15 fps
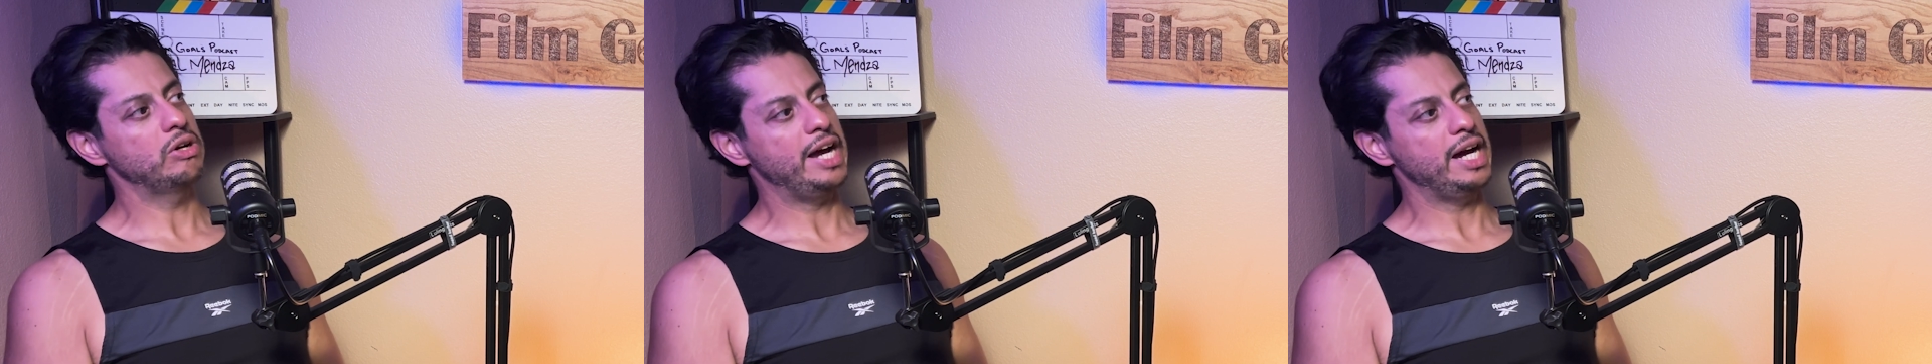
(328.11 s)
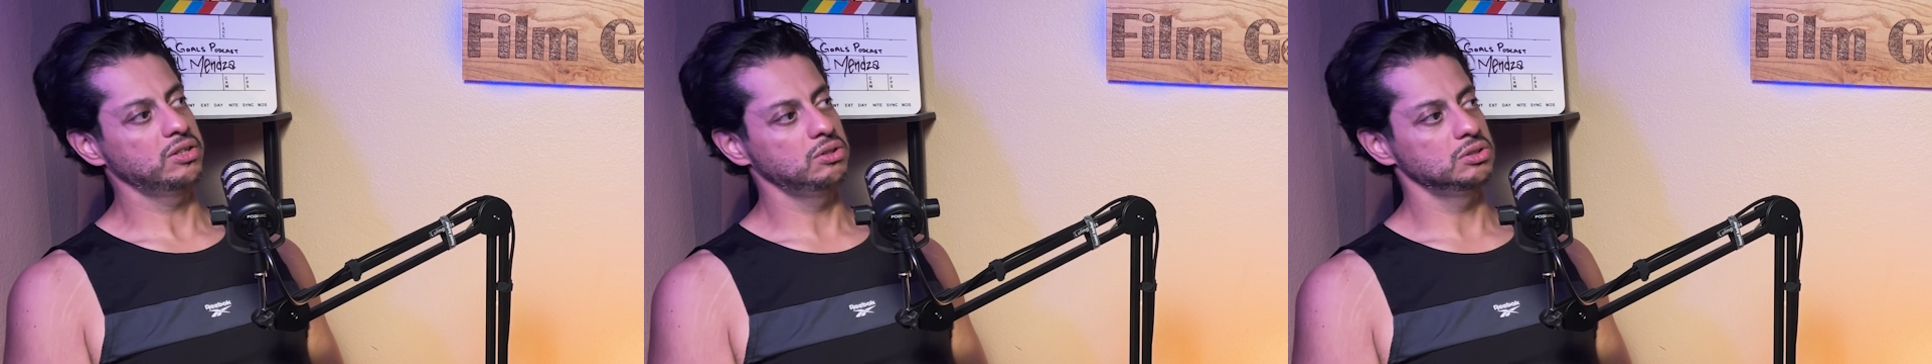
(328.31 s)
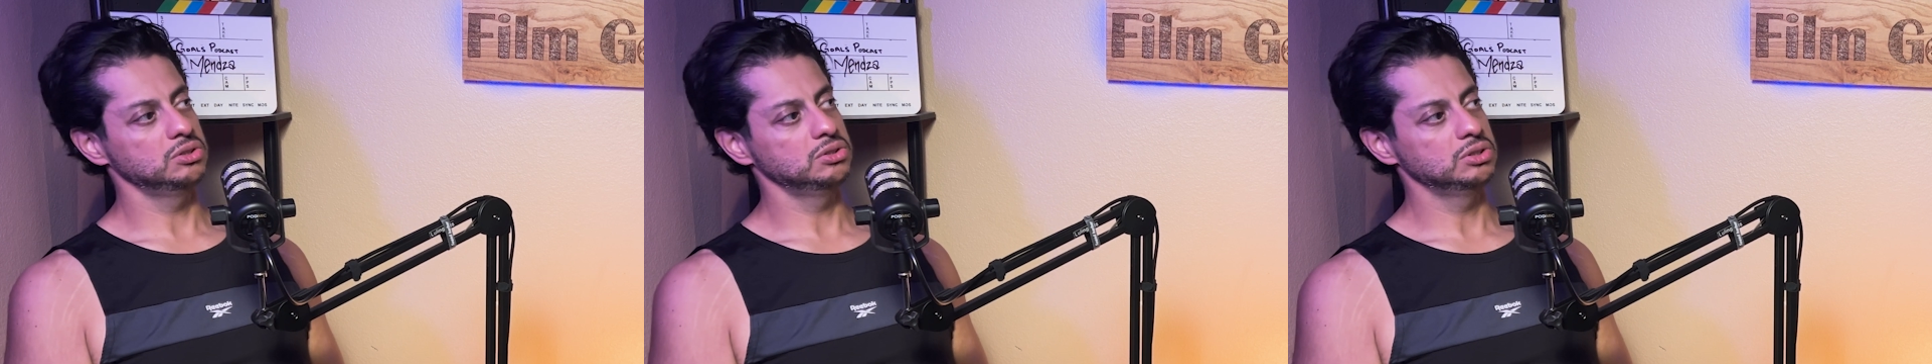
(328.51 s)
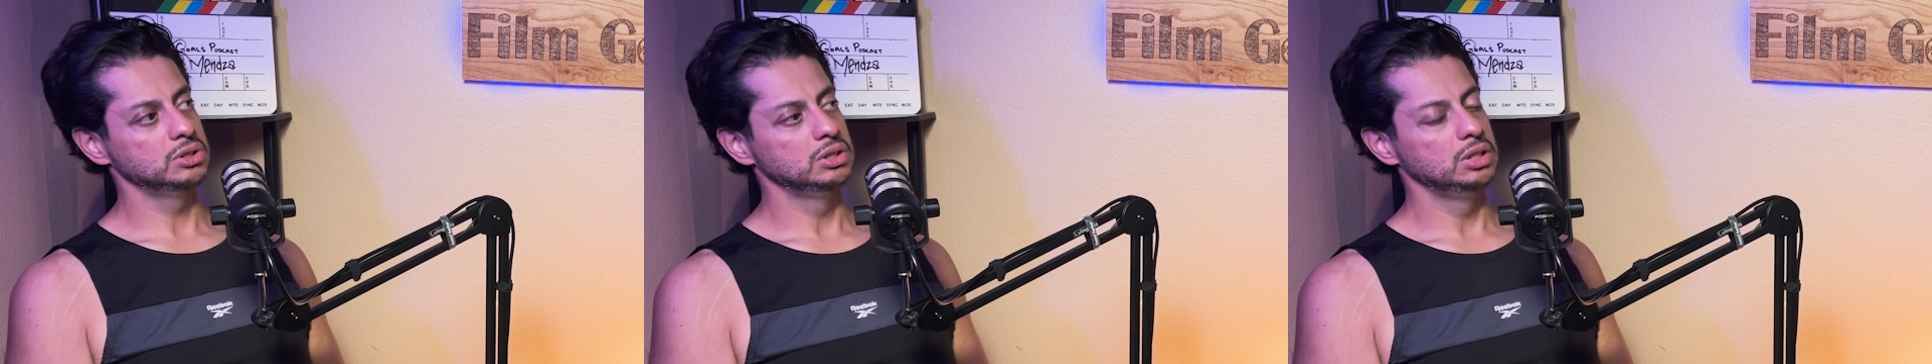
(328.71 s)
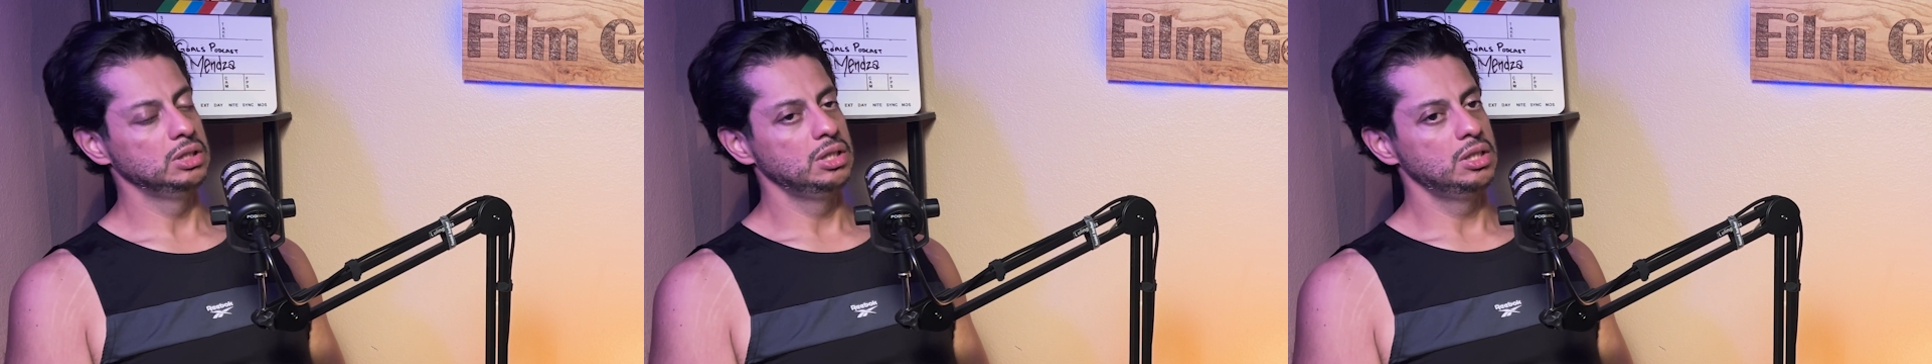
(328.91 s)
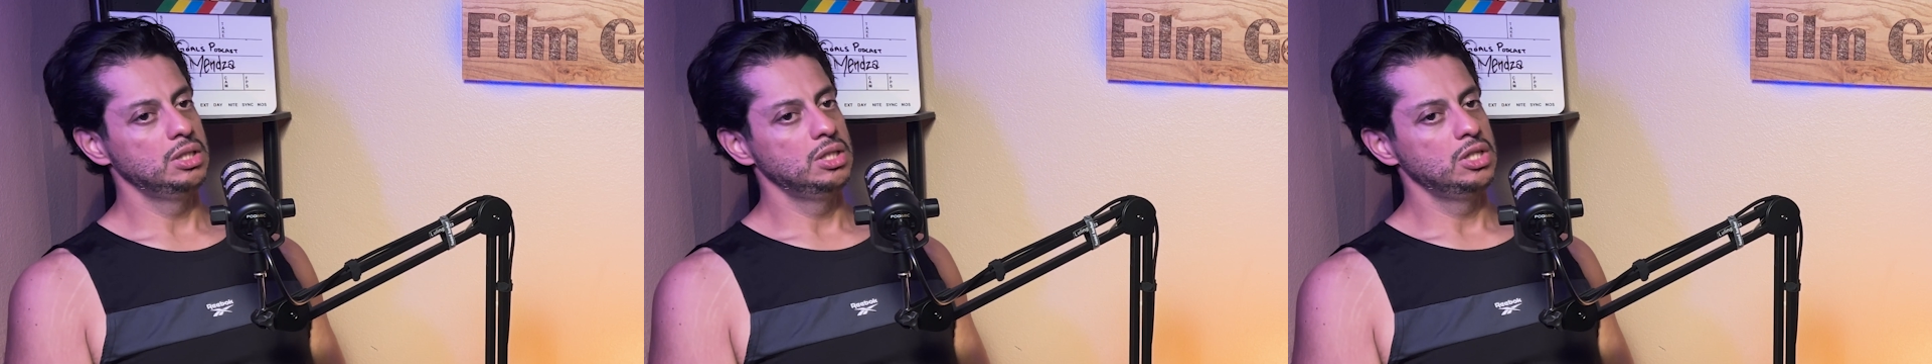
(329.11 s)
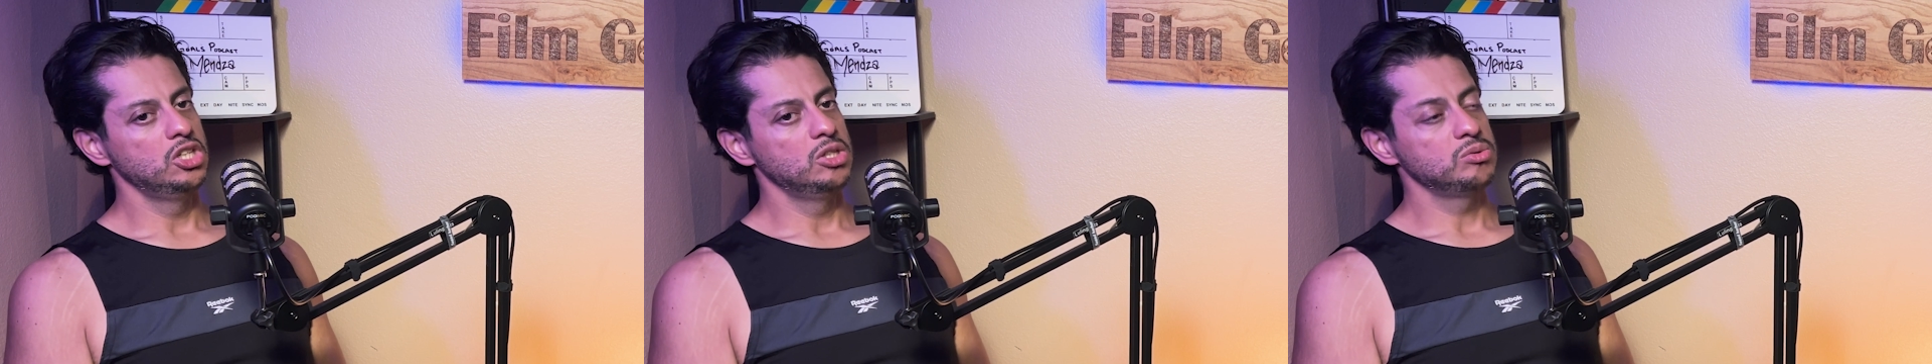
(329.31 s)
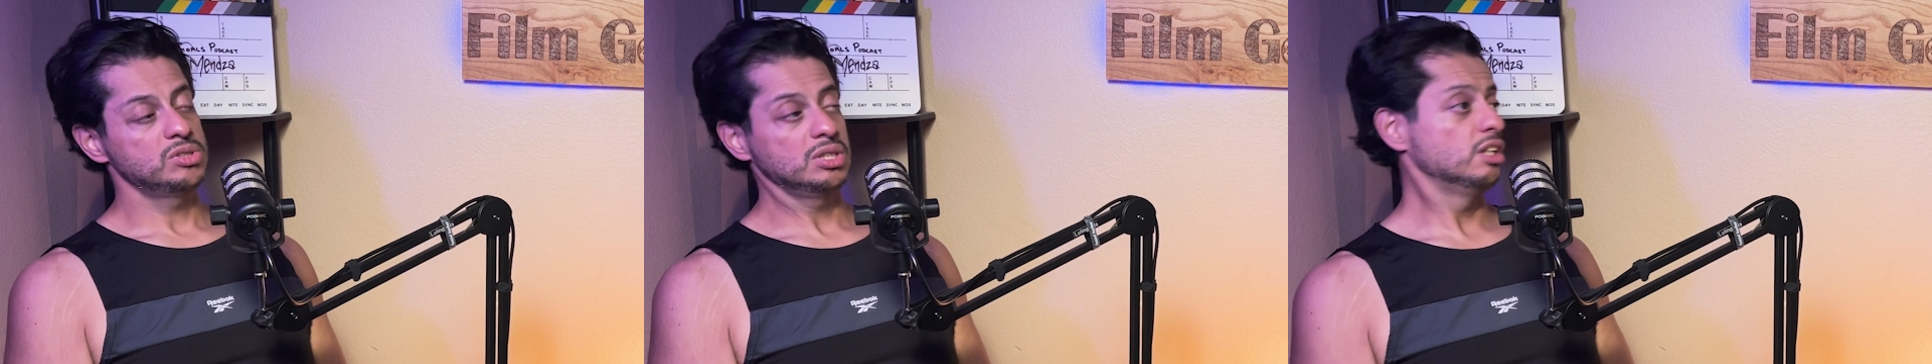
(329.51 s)
actors,
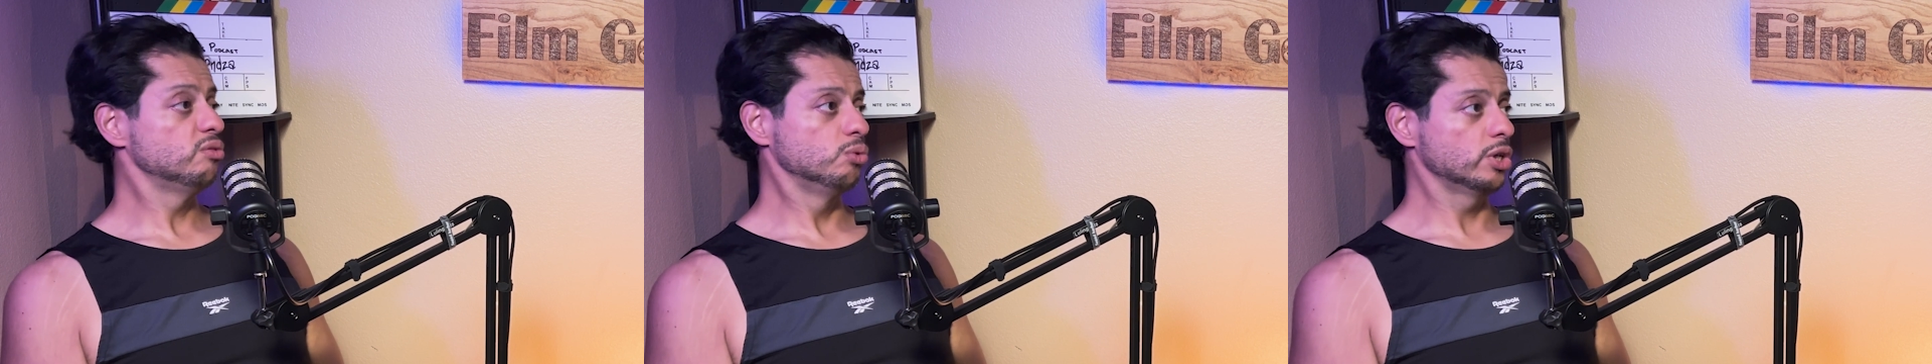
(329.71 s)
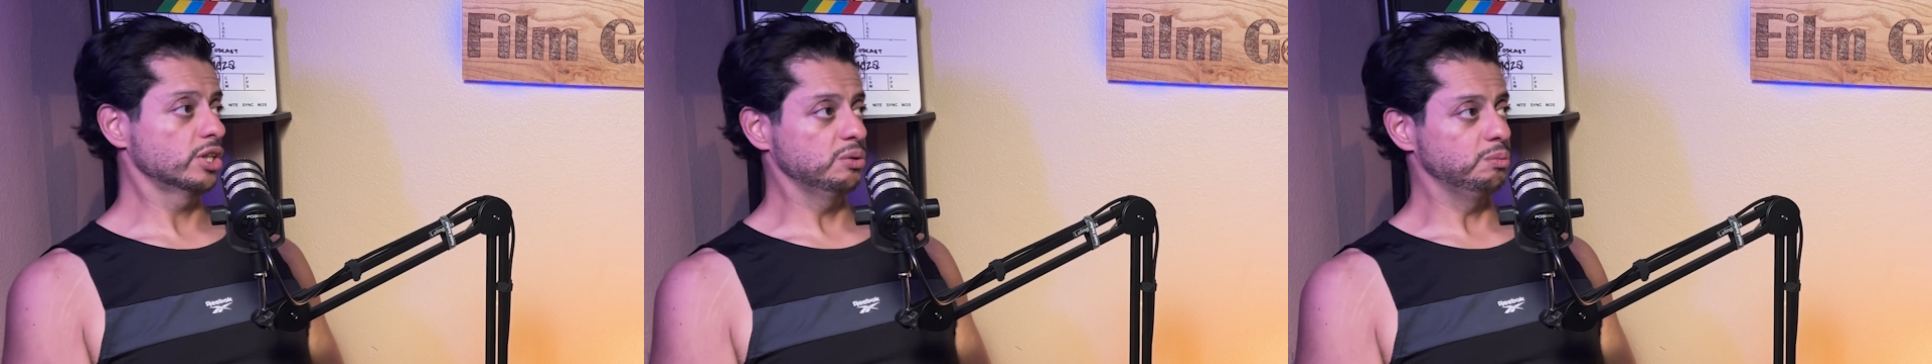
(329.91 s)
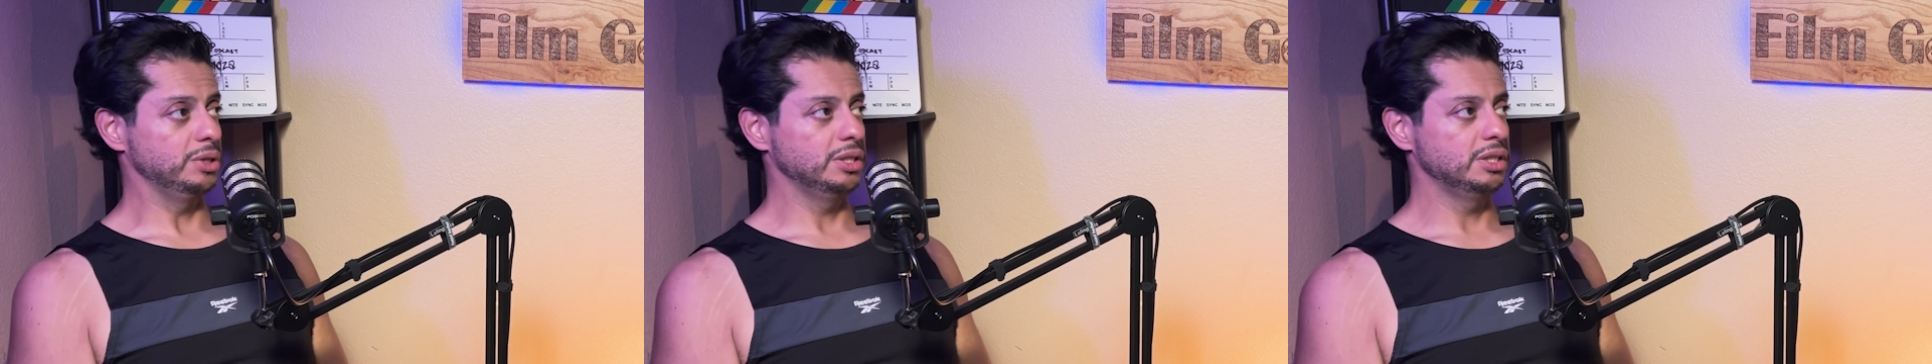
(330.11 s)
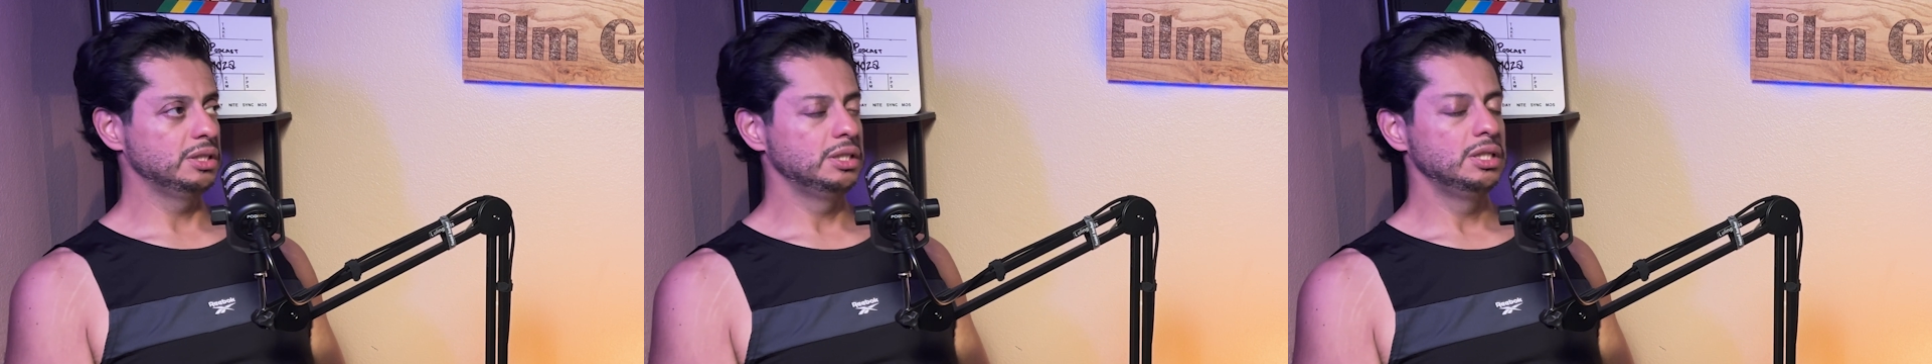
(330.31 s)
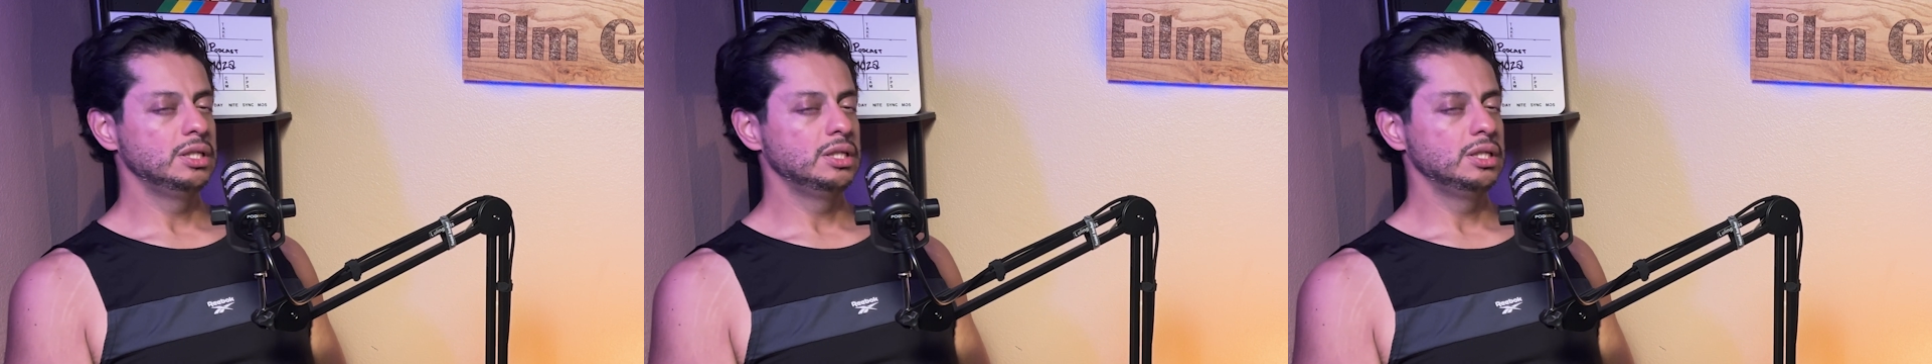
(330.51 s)
which I love working with.